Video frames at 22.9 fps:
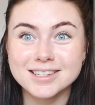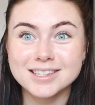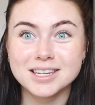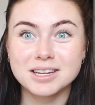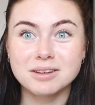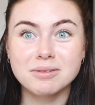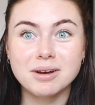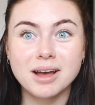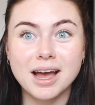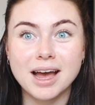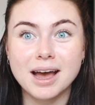
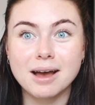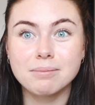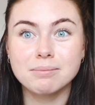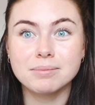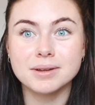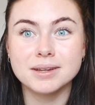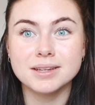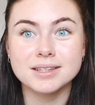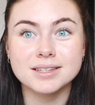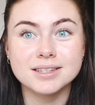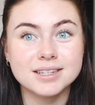see what
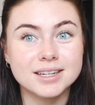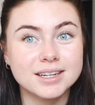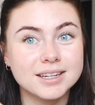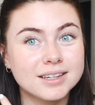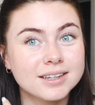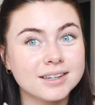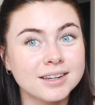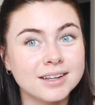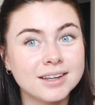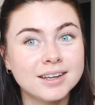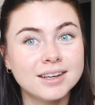happens.
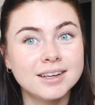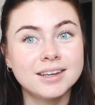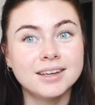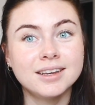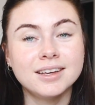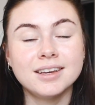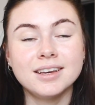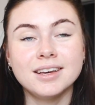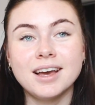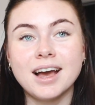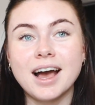And
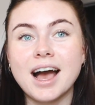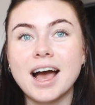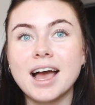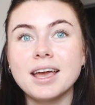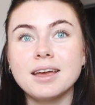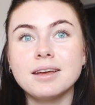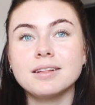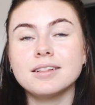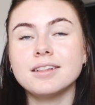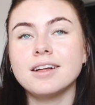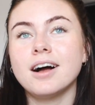
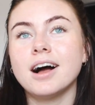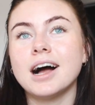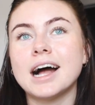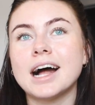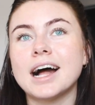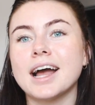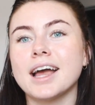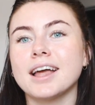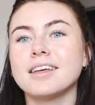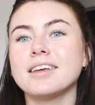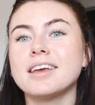
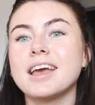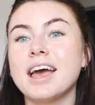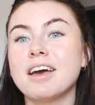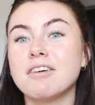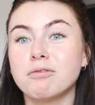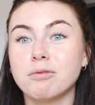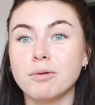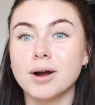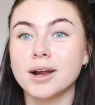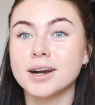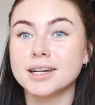I
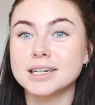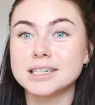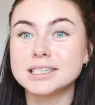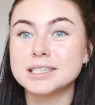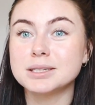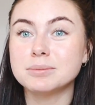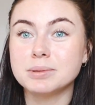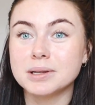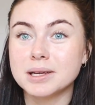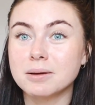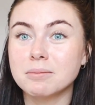have wanted
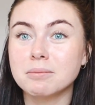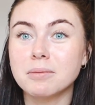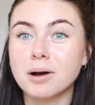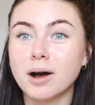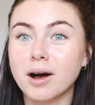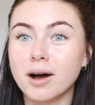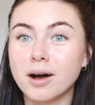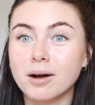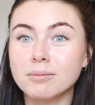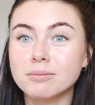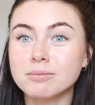to be a
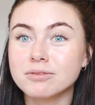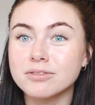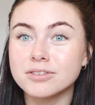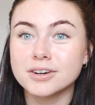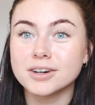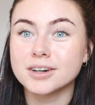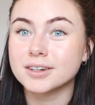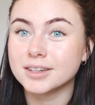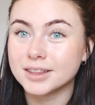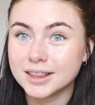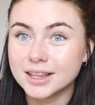mom
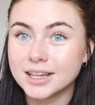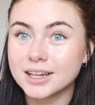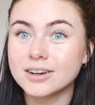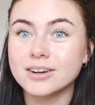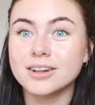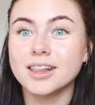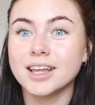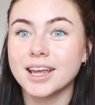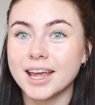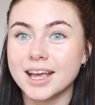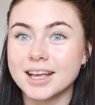for
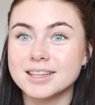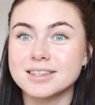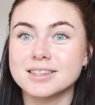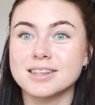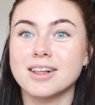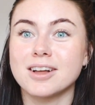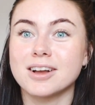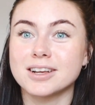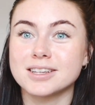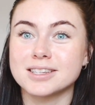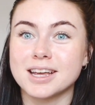literally as
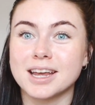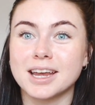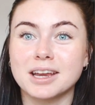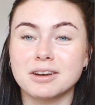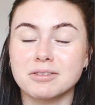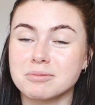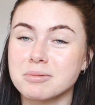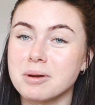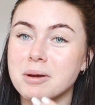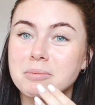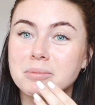long as I
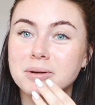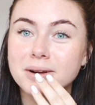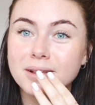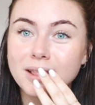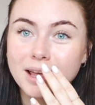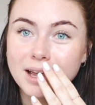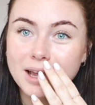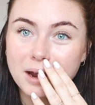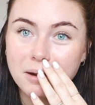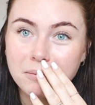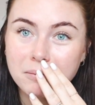can remember.
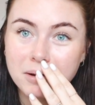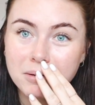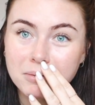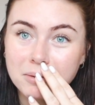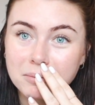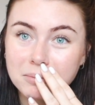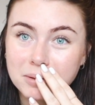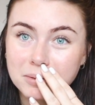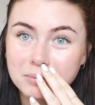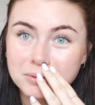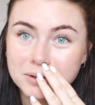Like, I
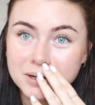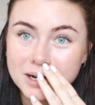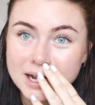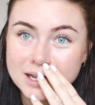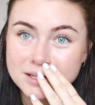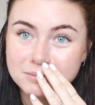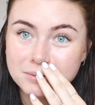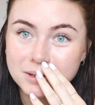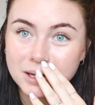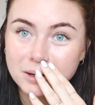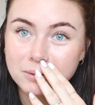remember people would
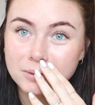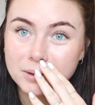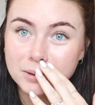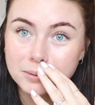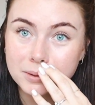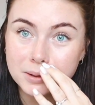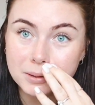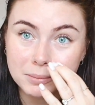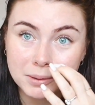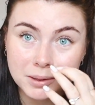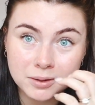ask me like, what do
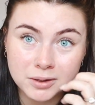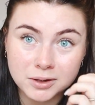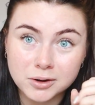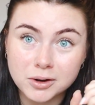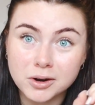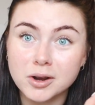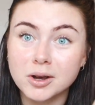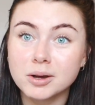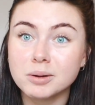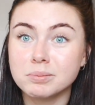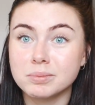you want to be when you
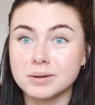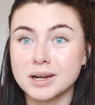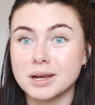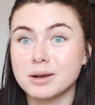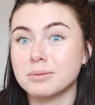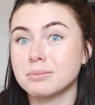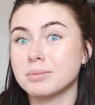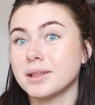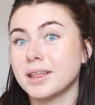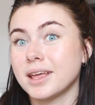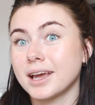grow up? And
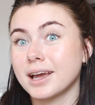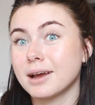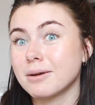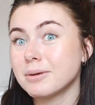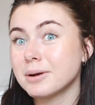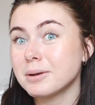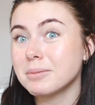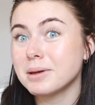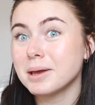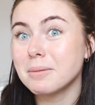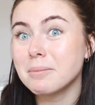I would be like, I
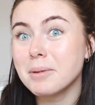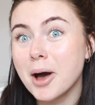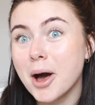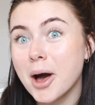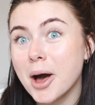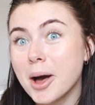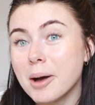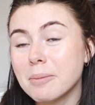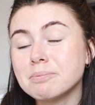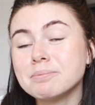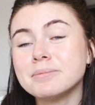want to be a
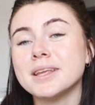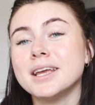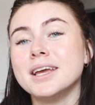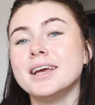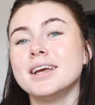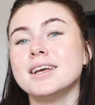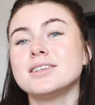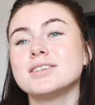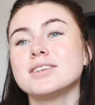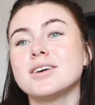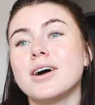mom.
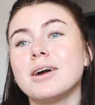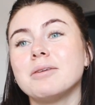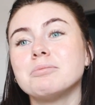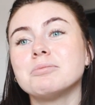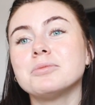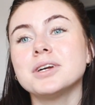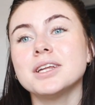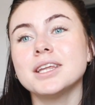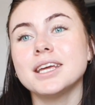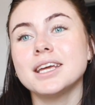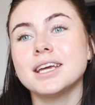So
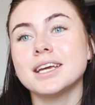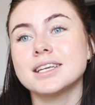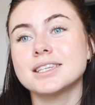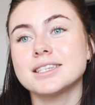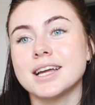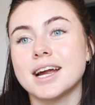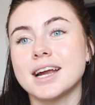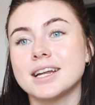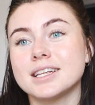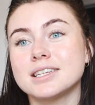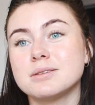I'm really
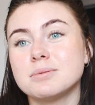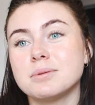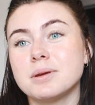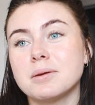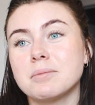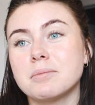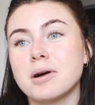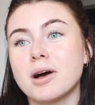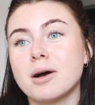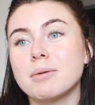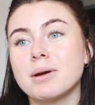excited to be
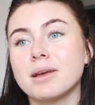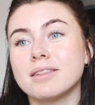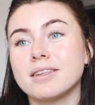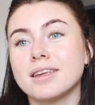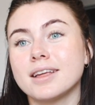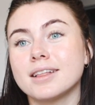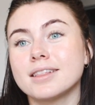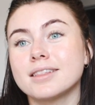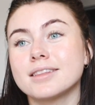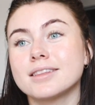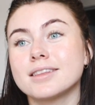a mom. I
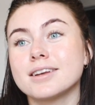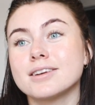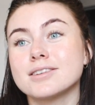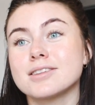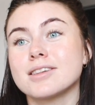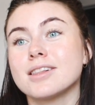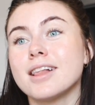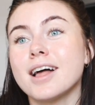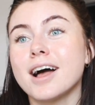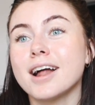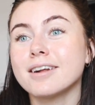think
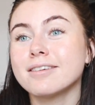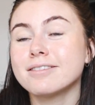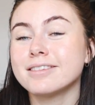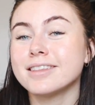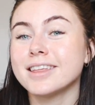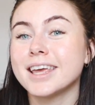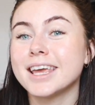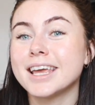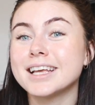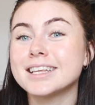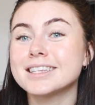there's a lot of
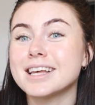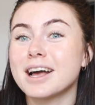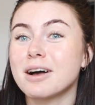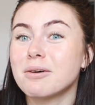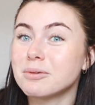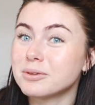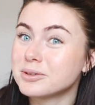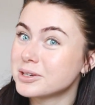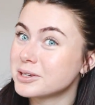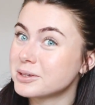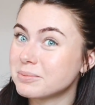things that
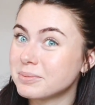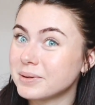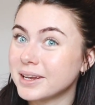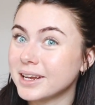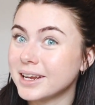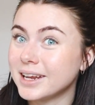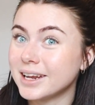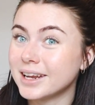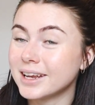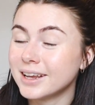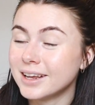will just
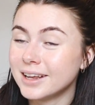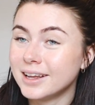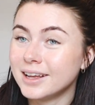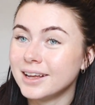be,